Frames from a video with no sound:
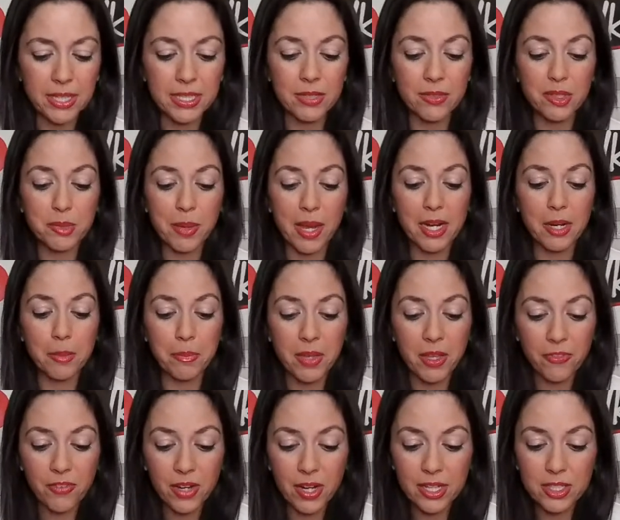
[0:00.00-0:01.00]
Because of spina
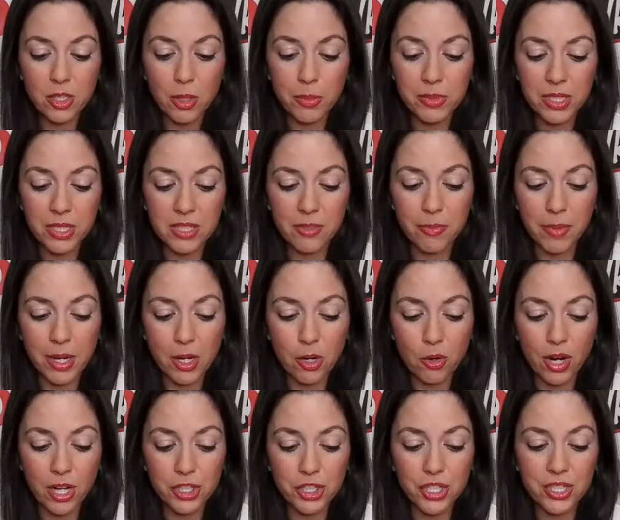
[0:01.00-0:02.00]
bifida, it's almost as if my
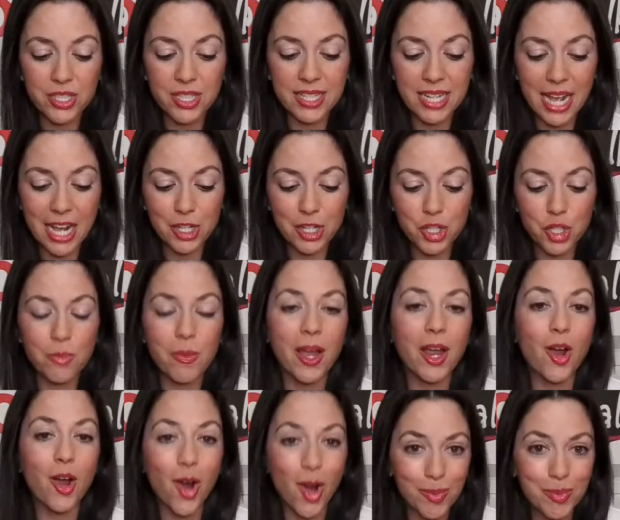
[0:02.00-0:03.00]
crutches attached to
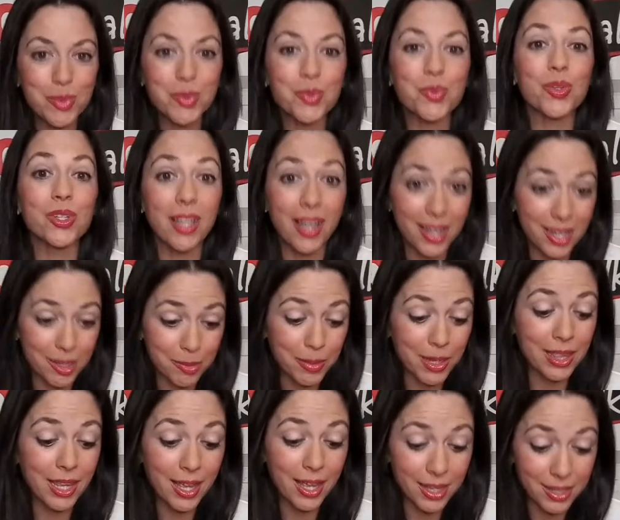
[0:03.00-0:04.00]
my arms were like
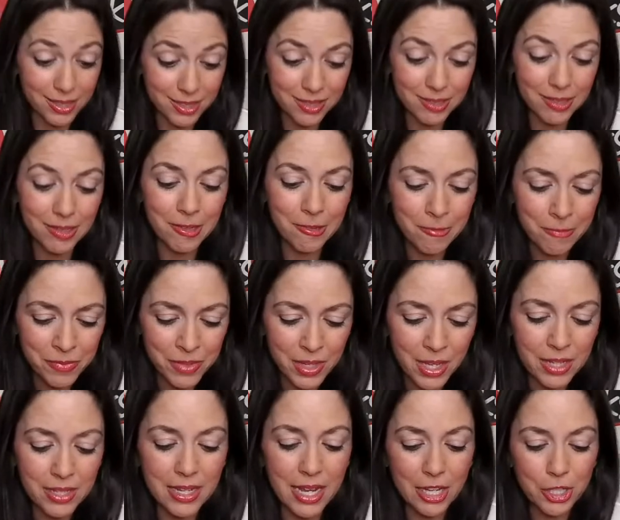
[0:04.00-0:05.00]
my legs.
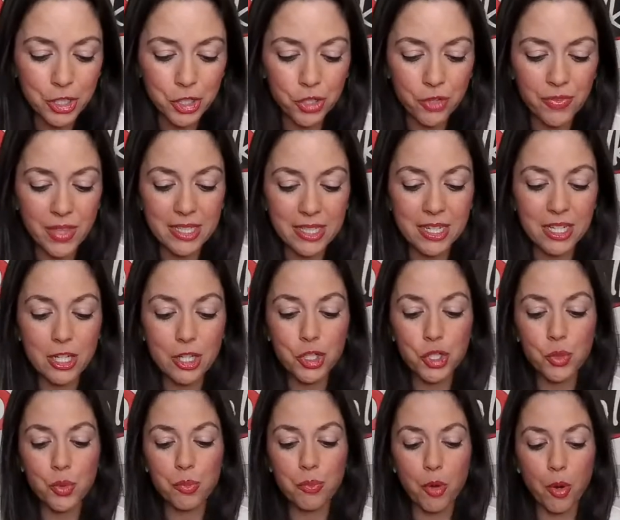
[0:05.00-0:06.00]
Not sure if that's an
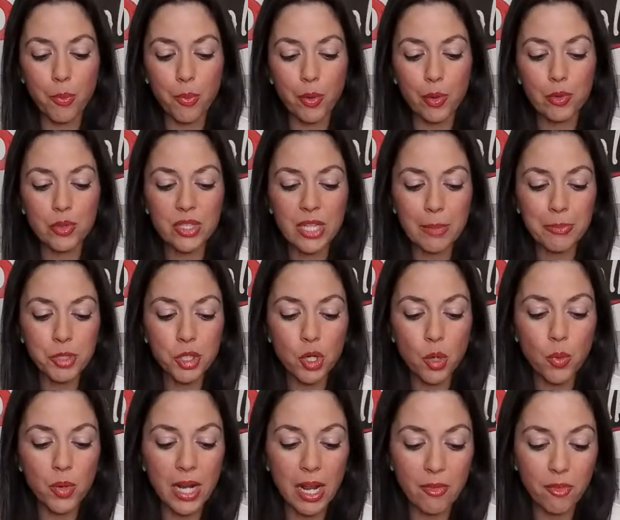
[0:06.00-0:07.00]
issue with
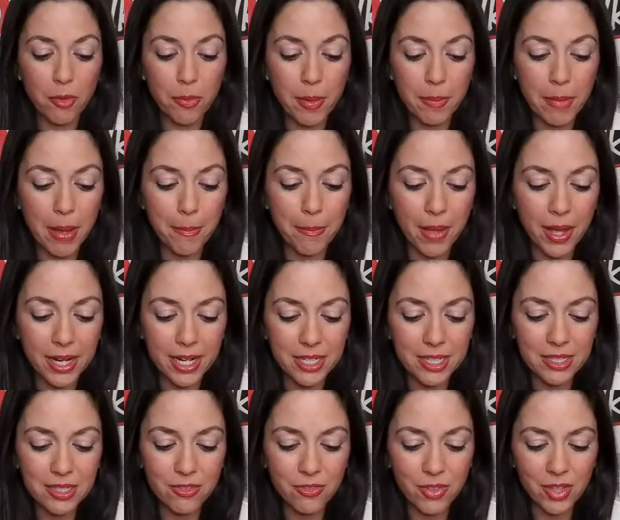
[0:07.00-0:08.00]
proprioception or whatever, but my
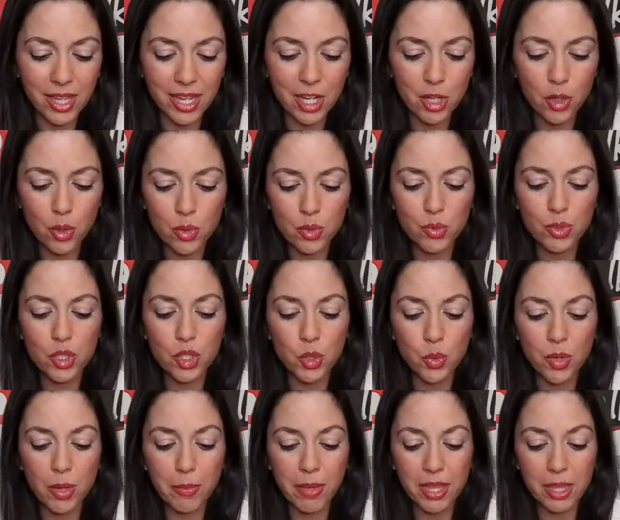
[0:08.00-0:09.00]
body doesn't feel like it knows what to
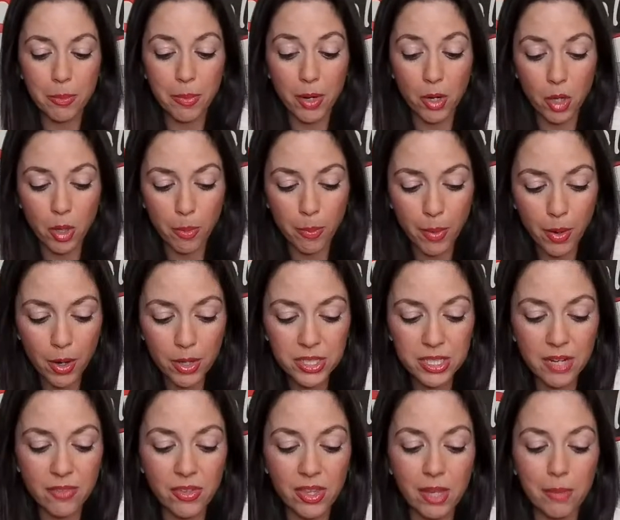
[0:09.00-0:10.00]
do when I'm at the parallel
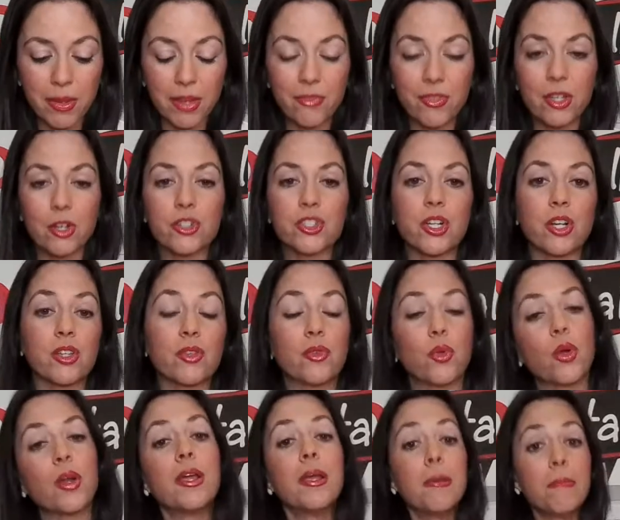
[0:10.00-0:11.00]
bars, and I feel like my feet are stuck on
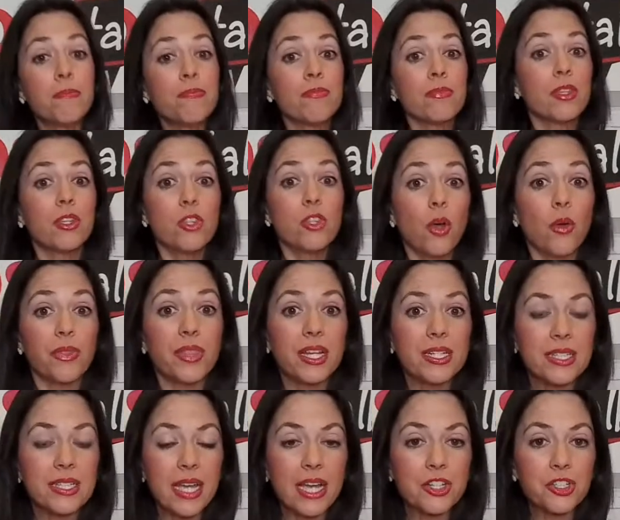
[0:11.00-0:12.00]
the floor. No,
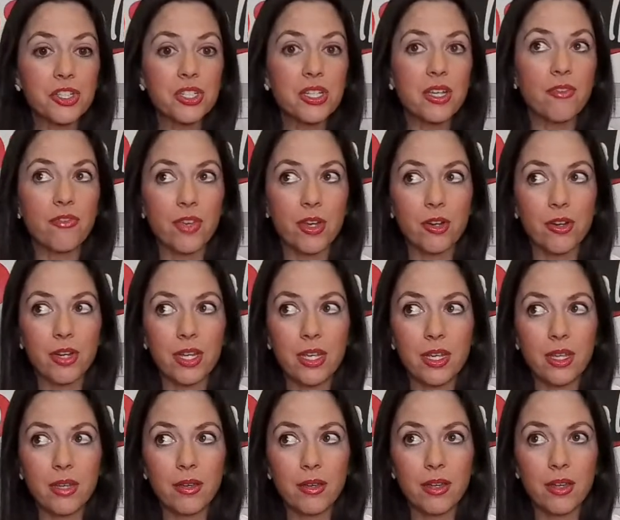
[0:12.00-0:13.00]
that's actually a
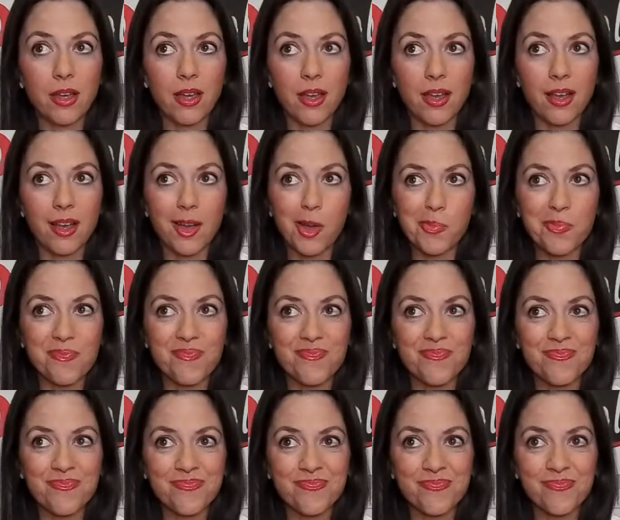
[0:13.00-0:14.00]
very
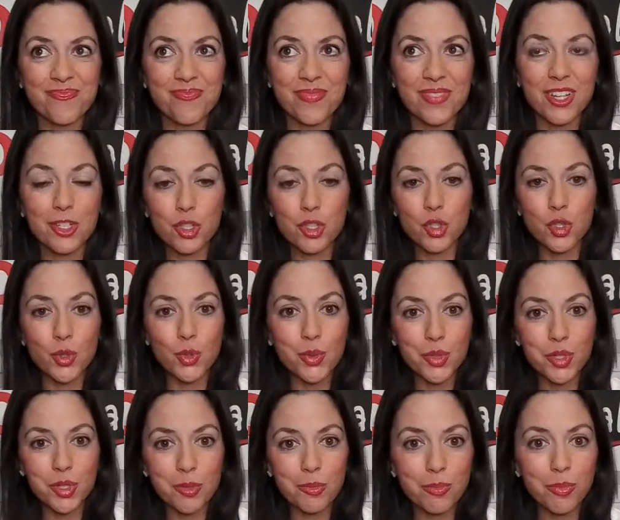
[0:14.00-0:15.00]

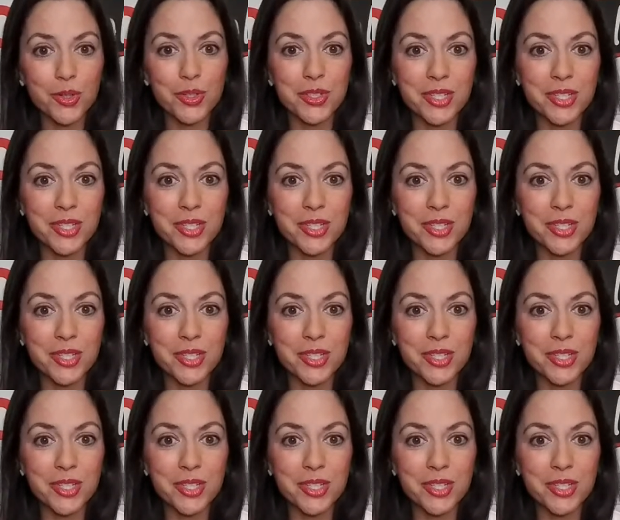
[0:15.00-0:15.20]
astute